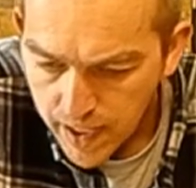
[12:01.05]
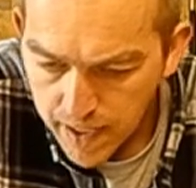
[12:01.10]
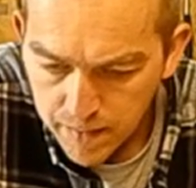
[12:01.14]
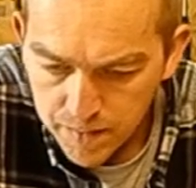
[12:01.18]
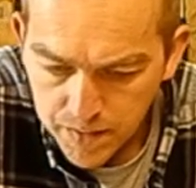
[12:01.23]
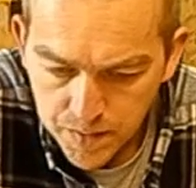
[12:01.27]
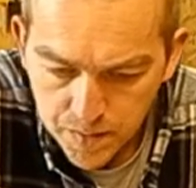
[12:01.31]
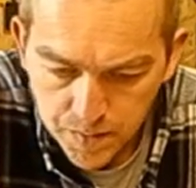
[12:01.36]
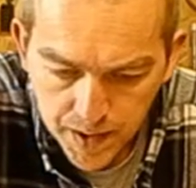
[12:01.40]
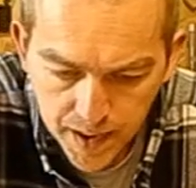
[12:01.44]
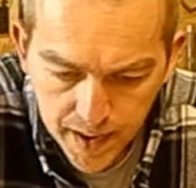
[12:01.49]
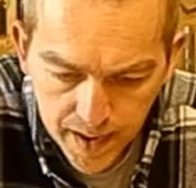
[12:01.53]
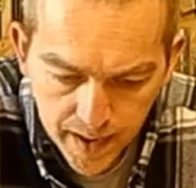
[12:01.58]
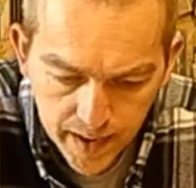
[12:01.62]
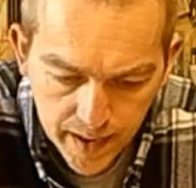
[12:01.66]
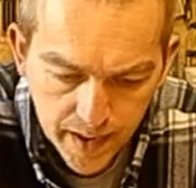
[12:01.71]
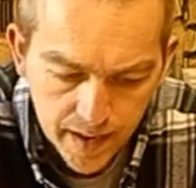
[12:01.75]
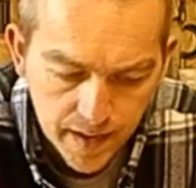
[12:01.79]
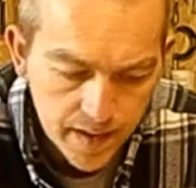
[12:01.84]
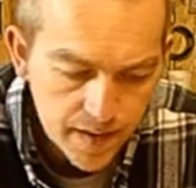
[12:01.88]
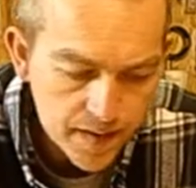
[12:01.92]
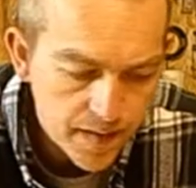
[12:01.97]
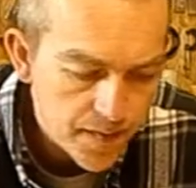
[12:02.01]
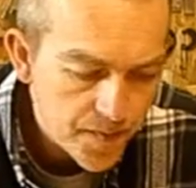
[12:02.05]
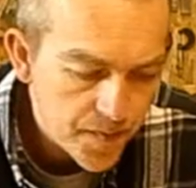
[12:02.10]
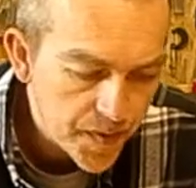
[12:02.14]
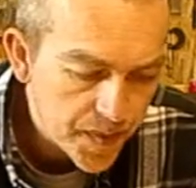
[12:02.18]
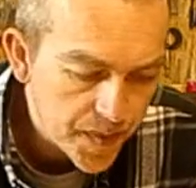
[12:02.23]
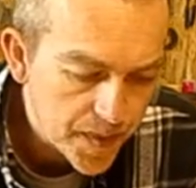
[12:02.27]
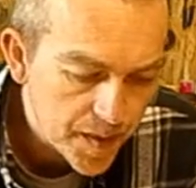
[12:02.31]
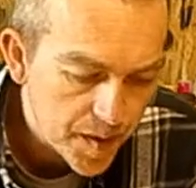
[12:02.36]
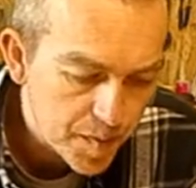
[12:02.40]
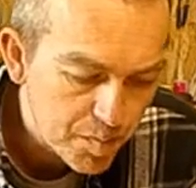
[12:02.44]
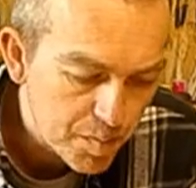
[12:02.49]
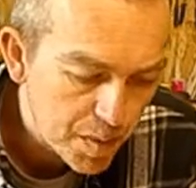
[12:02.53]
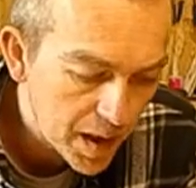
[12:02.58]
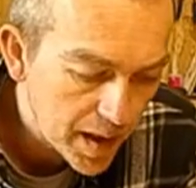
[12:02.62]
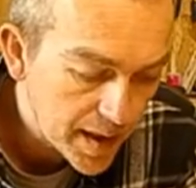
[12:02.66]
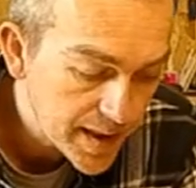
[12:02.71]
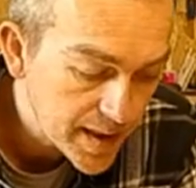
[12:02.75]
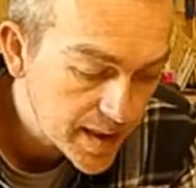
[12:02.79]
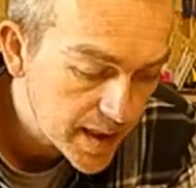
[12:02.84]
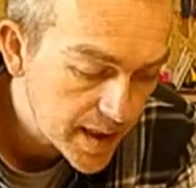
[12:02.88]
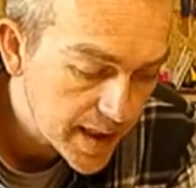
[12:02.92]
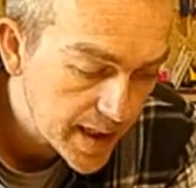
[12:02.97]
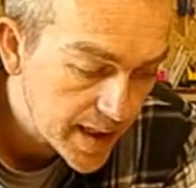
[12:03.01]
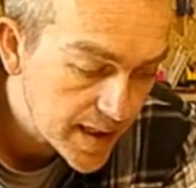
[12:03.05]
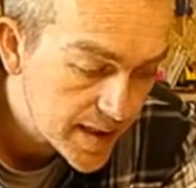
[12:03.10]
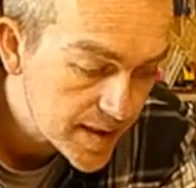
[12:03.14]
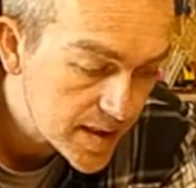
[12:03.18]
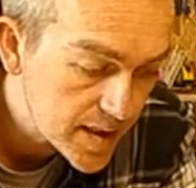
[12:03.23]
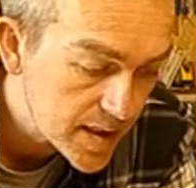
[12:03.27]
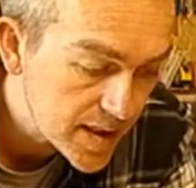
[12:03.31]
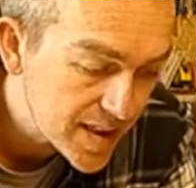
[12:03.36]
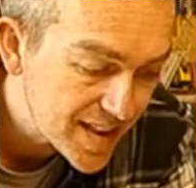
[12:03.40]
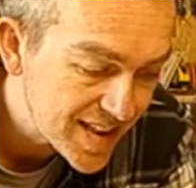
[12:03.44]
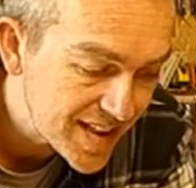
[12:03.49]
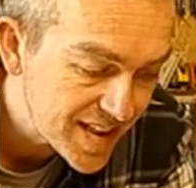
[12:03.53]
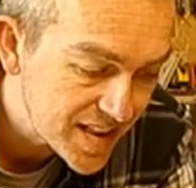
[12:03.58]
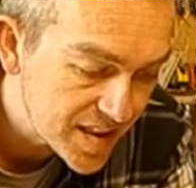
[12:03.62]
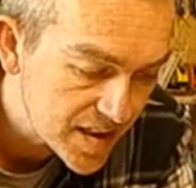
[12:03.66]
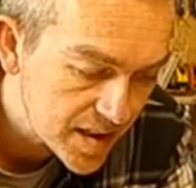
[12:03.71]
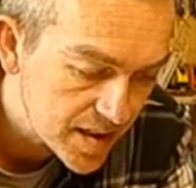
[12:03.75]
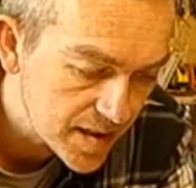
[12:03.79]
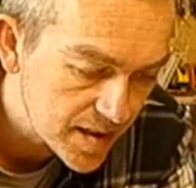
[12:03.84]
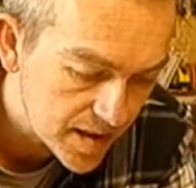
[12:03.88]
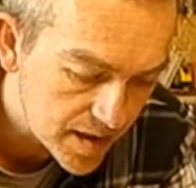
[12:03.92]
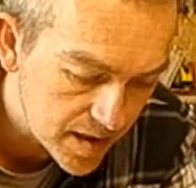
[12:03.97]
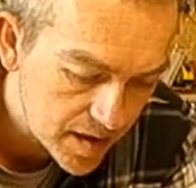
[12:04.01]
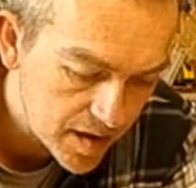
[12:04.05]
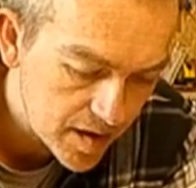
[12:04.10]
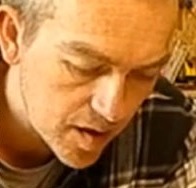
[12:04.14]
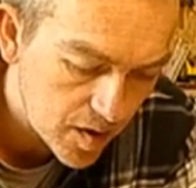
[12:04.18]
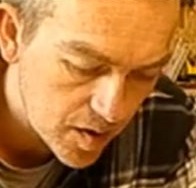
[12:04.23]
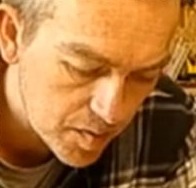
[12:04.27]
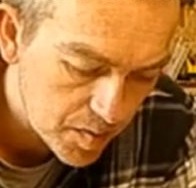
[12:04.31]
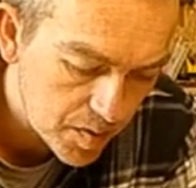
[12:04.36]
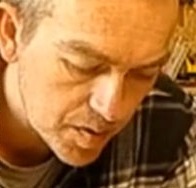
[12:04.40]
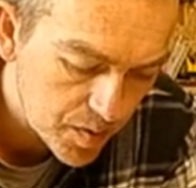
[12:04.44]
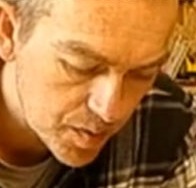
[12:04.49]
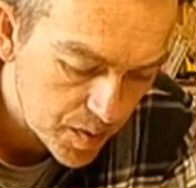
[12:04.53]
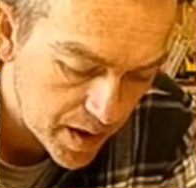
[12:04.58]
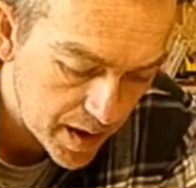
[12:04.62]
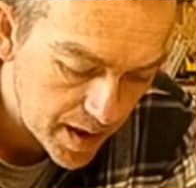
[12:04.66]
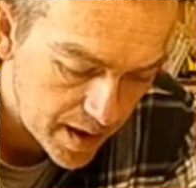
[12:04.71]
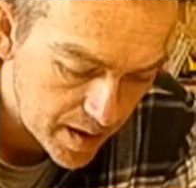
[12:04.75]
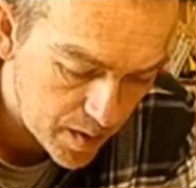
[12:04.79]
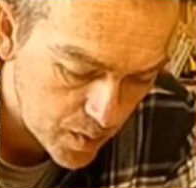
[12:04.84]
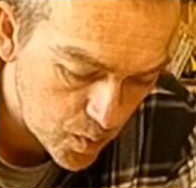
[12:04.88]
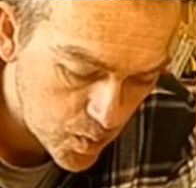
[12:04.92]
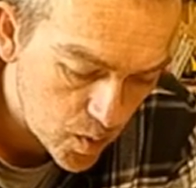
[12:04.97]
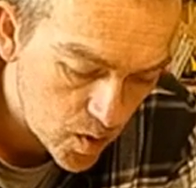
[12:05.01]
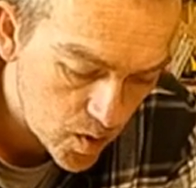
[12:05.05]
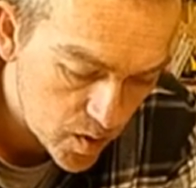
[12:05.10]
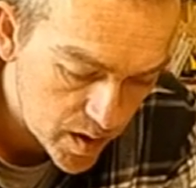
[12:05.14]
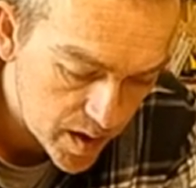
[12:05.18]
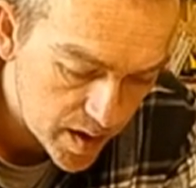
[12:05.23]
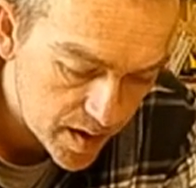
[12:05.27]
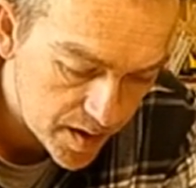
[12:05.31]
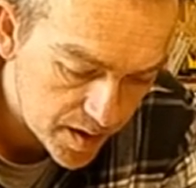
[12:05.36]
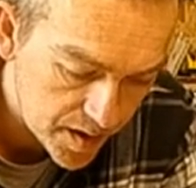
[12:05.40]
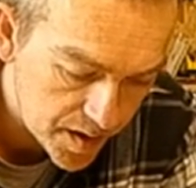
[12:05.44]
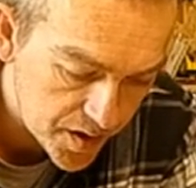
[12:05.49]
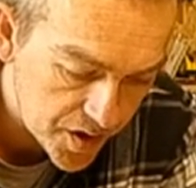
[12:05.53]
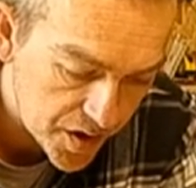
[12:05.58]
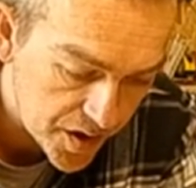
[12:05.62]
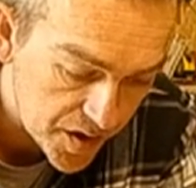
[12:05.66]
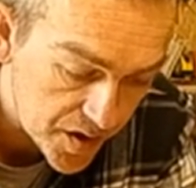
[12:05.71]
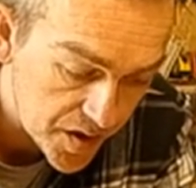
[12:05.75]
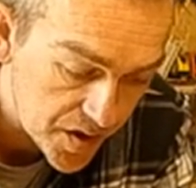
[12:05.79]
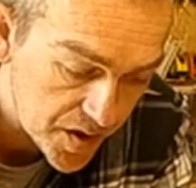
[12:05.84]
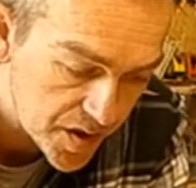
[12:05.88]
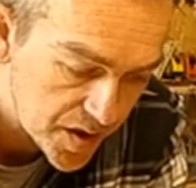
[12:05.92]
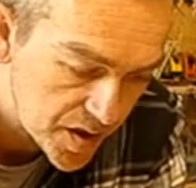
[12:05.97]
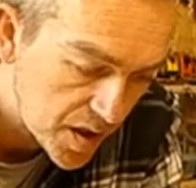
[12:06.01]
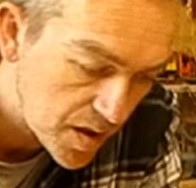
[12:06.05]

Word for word: around where the binding is into the top, where water has just